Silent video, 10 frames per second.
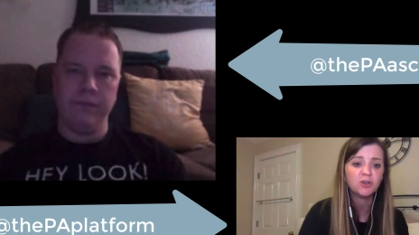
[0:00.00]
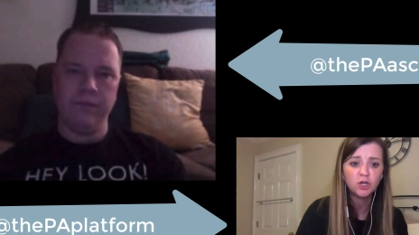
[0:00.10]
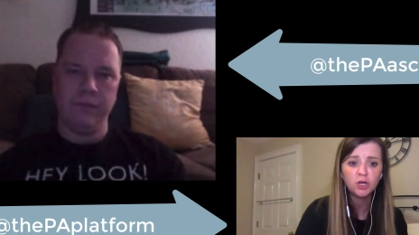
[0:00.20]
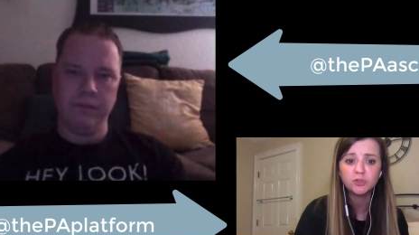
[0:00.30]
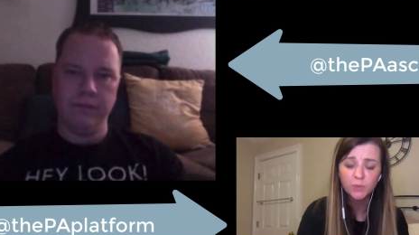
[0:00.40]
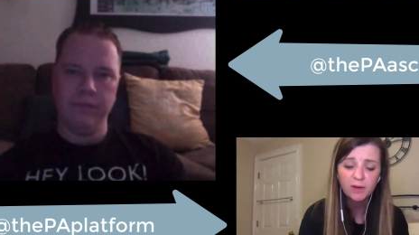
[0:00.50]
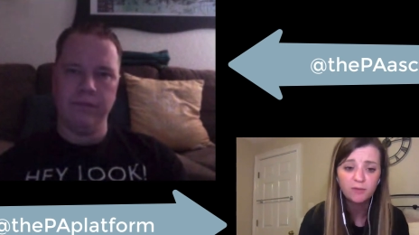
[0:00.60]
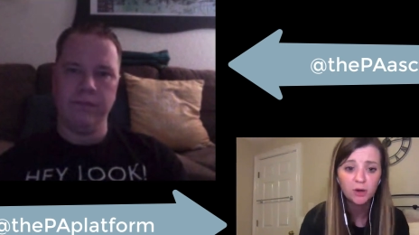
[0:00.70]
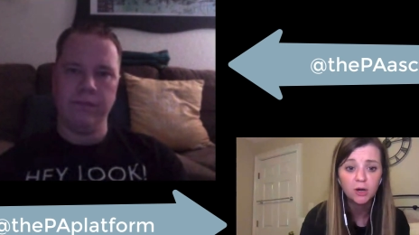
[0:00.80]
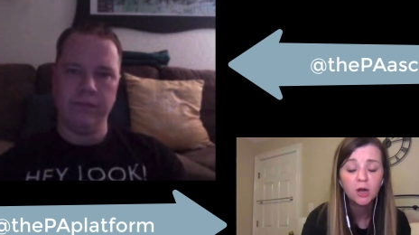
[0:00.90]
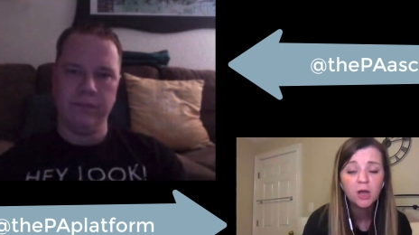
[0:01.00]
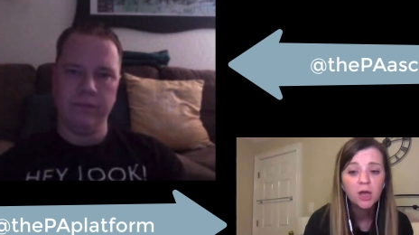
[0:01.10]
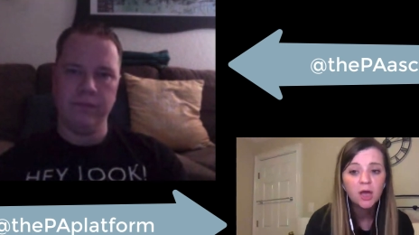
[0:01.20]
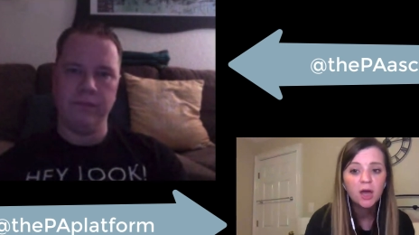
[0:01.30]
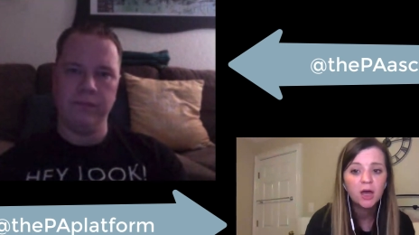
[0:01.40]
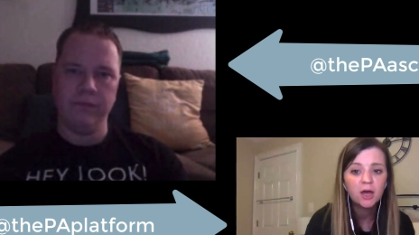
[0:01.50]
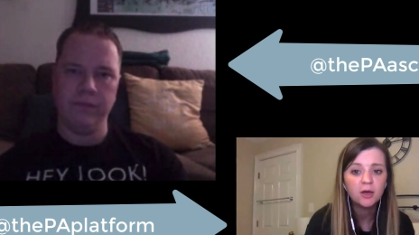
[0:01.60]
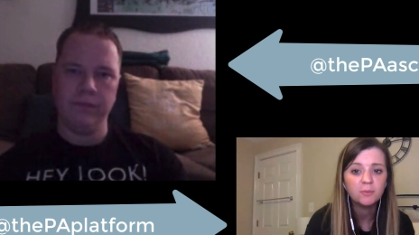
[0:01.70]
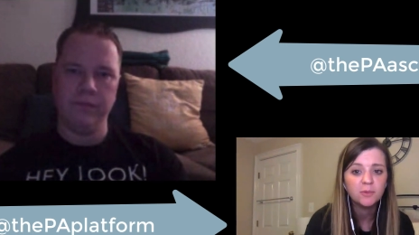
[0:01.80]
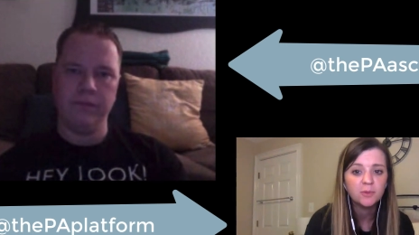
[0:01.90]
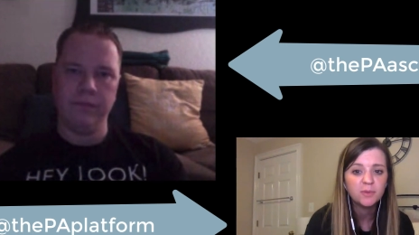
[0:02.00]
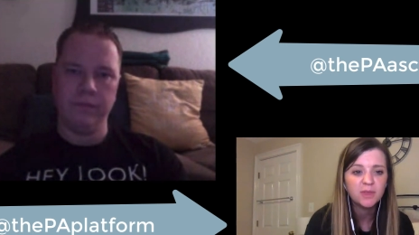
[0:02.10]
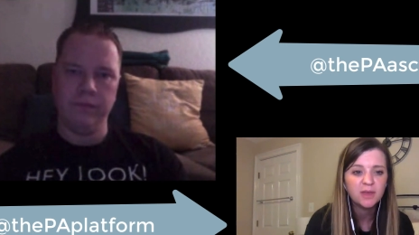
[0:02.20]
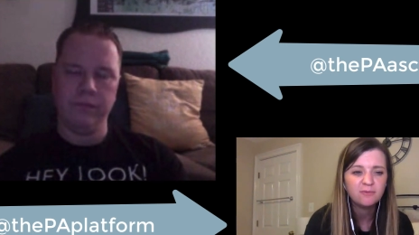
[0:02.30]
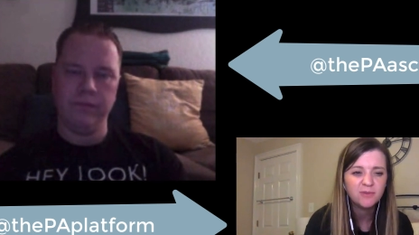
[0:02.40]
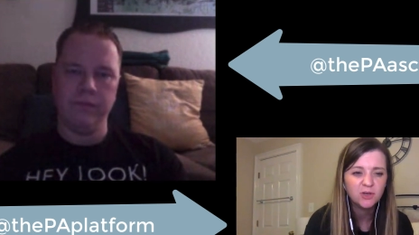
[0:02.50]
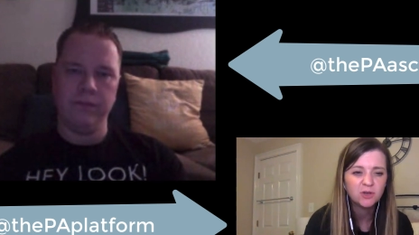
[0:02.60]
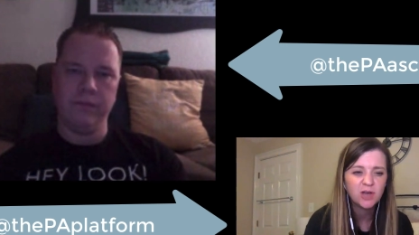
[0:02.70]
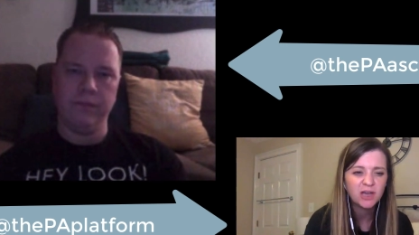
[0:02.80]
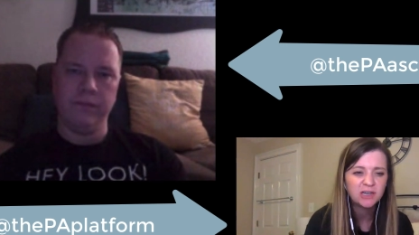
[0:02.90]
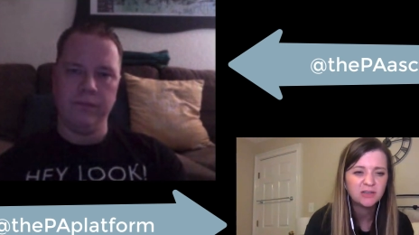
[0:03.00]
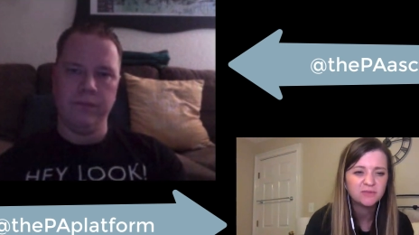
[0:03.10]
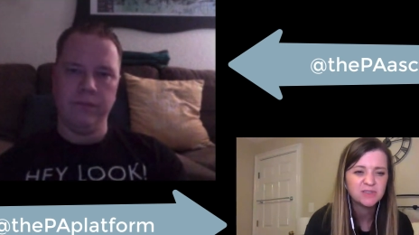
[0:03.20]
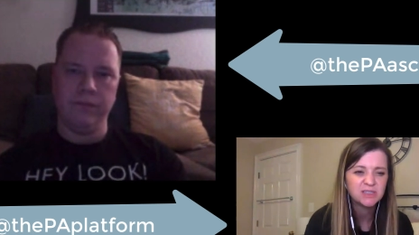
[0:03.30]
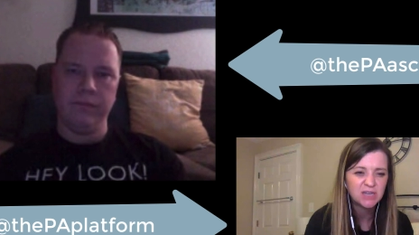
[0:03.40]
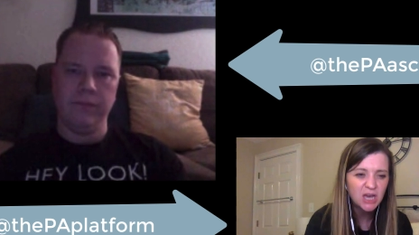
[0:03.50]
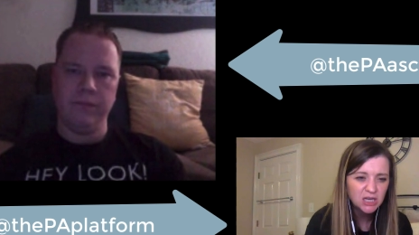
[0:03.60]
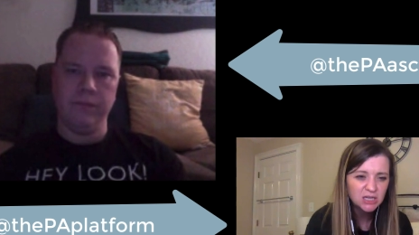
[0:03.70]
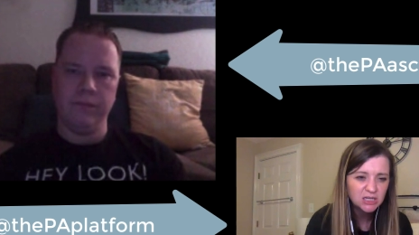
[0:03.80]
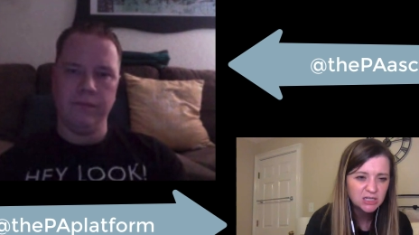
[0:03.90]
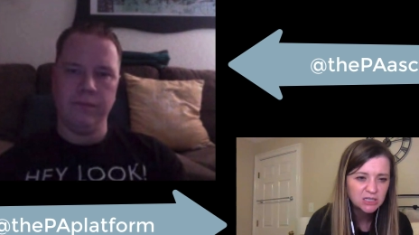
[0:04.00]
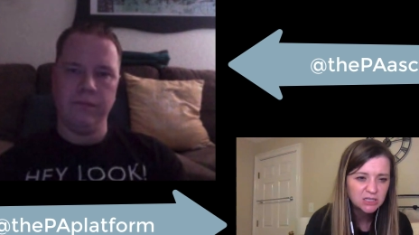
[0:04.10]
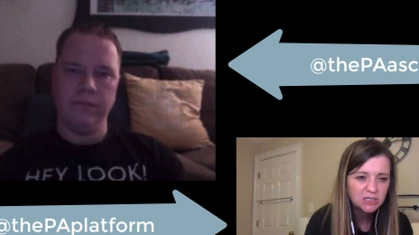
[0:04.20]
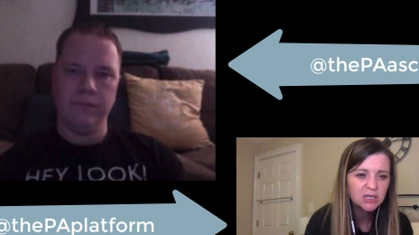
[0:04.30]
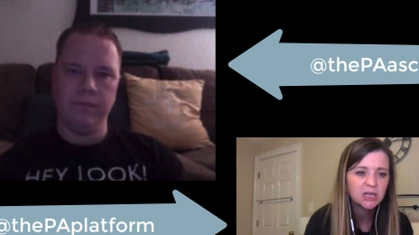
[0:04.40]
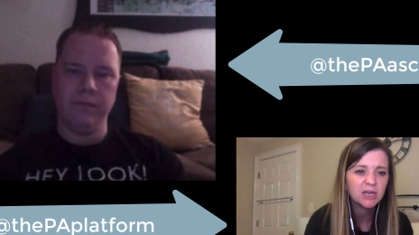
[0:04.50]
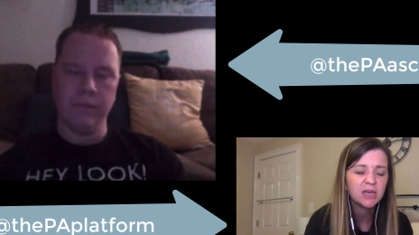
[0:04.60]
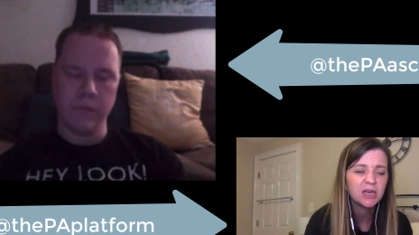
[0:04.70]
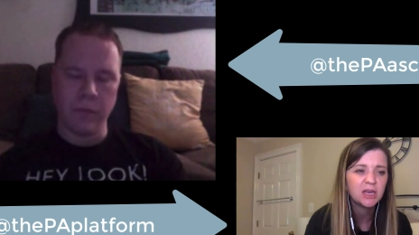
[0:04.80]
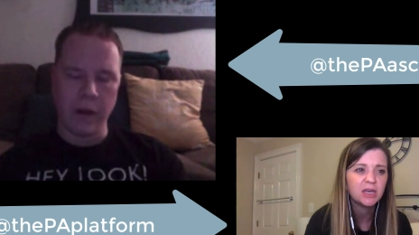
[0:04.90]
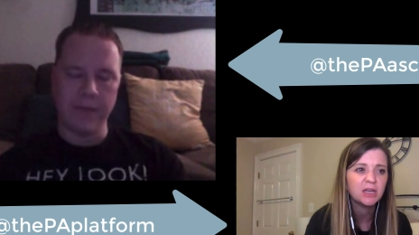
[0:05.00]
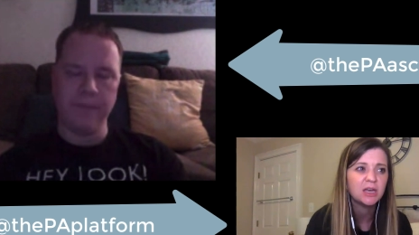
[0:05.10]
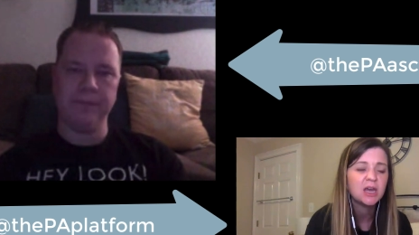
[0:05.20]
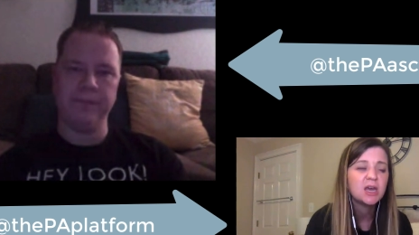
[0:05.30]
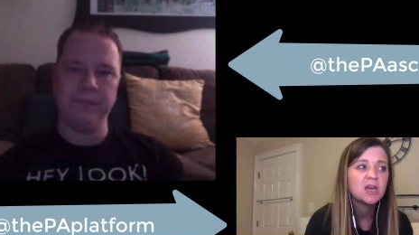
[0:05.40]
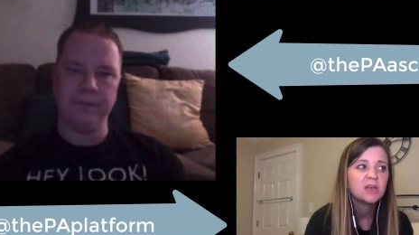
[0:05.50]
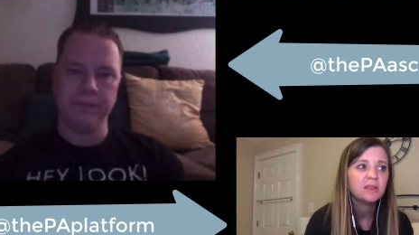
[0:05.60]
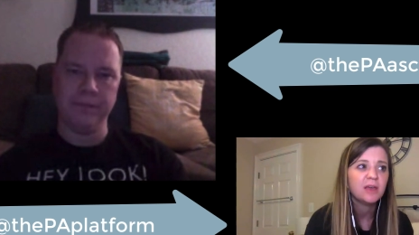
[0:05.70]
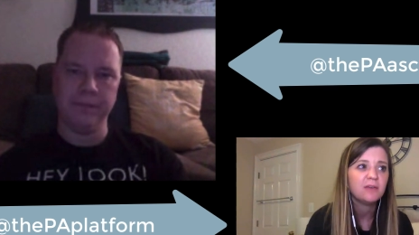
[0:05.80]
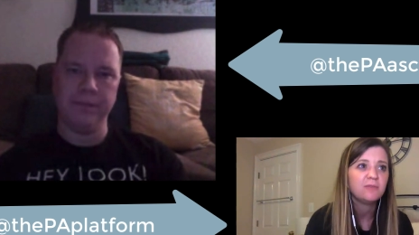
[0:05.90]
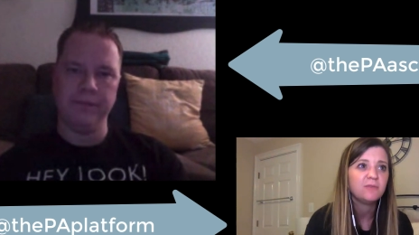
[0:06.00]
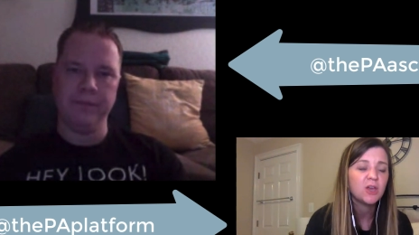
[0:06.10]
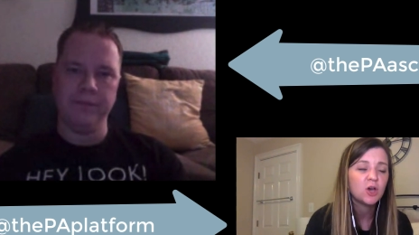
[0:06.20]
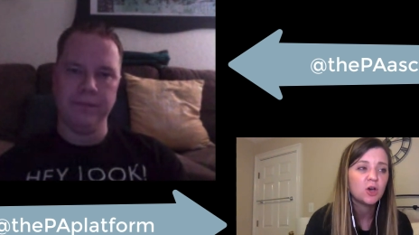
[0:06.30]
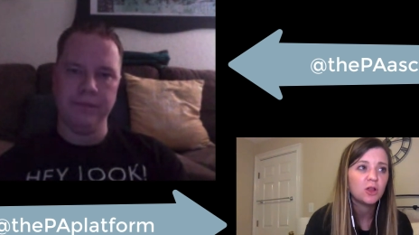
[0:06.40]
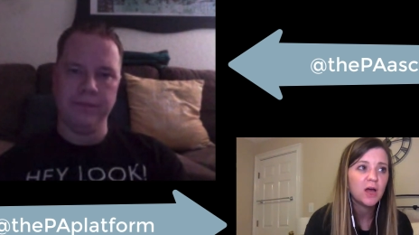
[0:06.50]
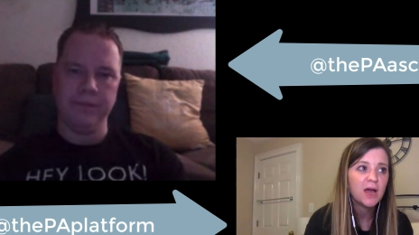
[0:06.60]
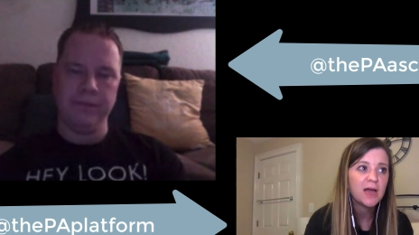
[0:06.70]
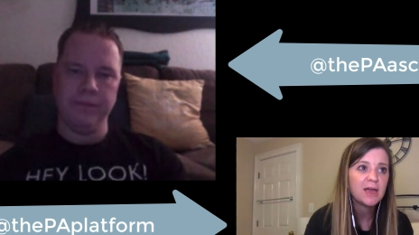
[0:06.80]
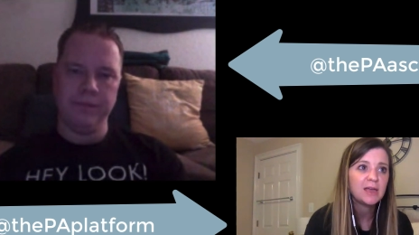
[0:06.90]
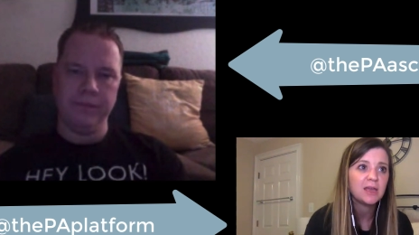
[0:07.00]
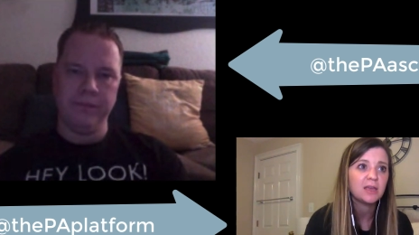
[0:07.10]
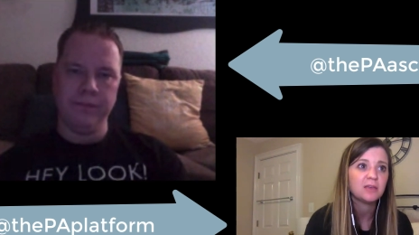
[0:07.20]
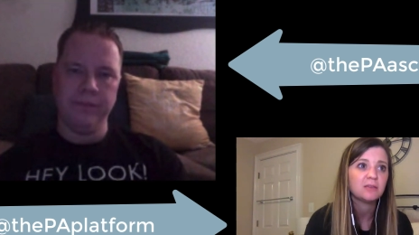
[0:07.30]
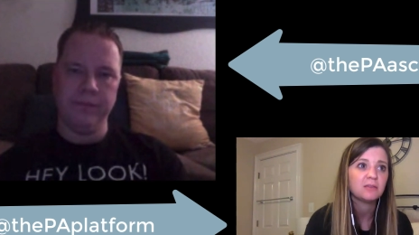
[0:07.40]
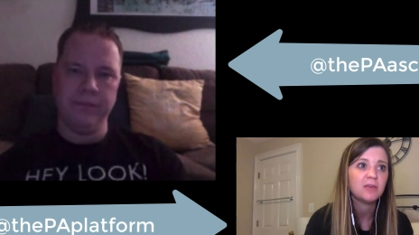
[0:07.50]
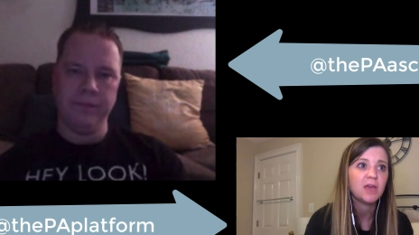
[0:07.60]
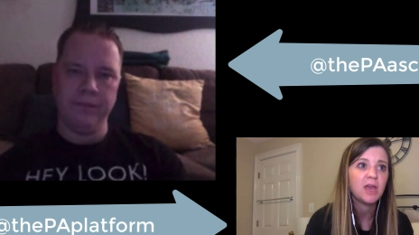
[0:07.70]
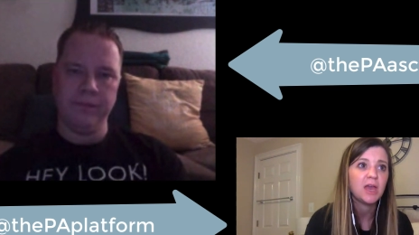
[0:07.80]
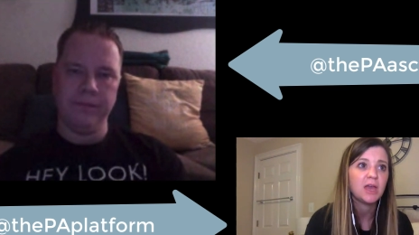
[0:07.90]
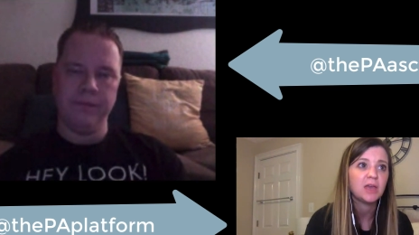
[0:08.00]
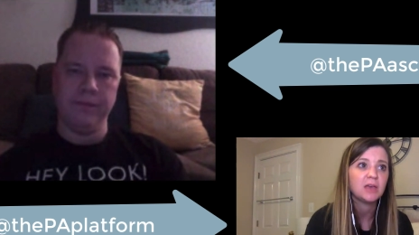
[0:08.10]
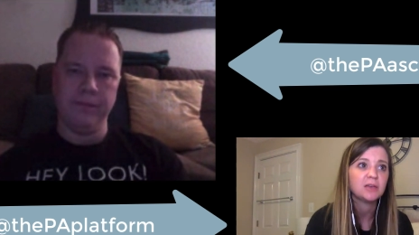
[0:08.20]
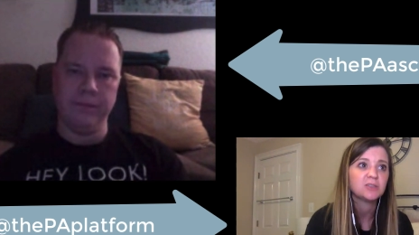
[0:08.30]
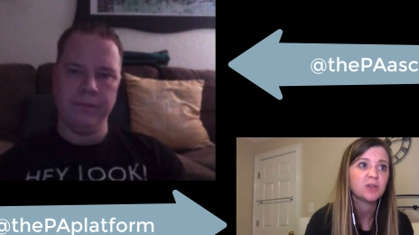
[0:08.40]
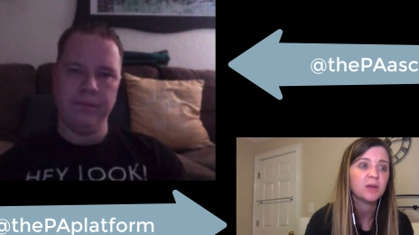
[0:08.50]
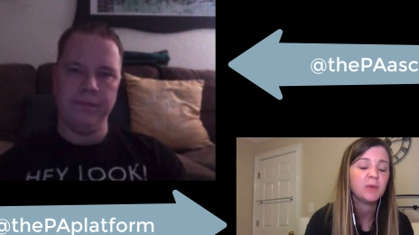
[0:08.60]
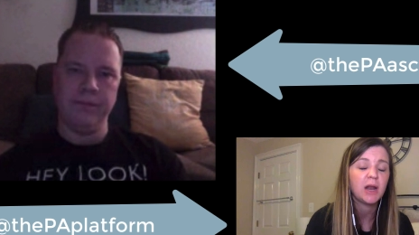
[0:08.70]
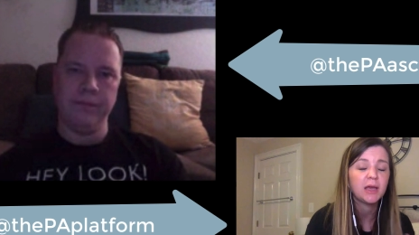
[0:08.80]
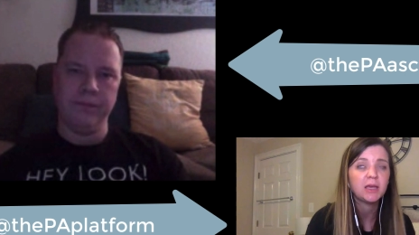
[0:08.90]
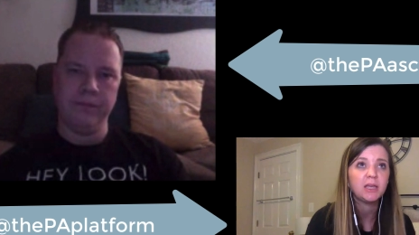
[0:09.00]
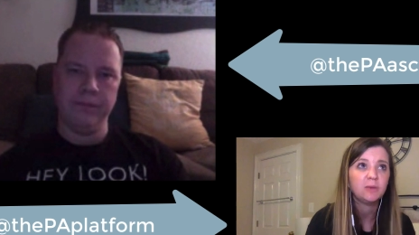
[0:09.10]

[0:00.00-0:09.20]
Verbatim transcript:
Speaker 1: a nurse, whatever. Um, but they feel kind of stuck,
Speaker 2: and right.
Speaker 1: They feel like they, so I mean, I get